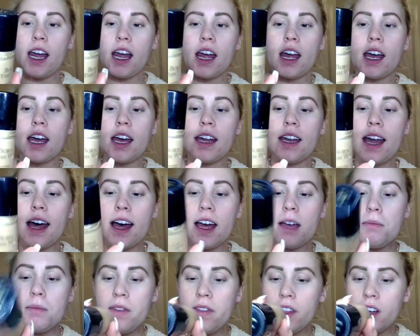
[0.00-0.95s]
and
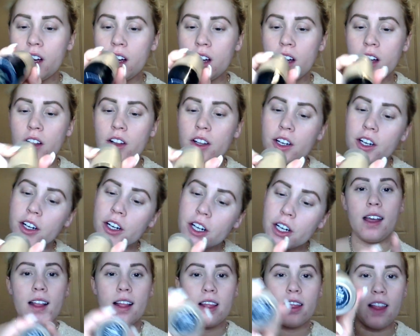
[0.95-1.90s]
I'm in the
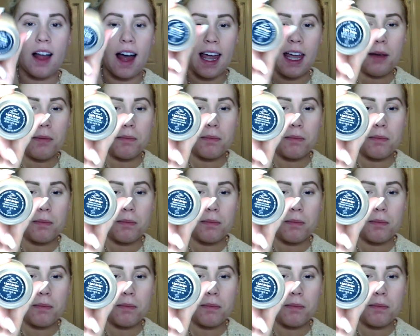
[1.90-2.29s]
color light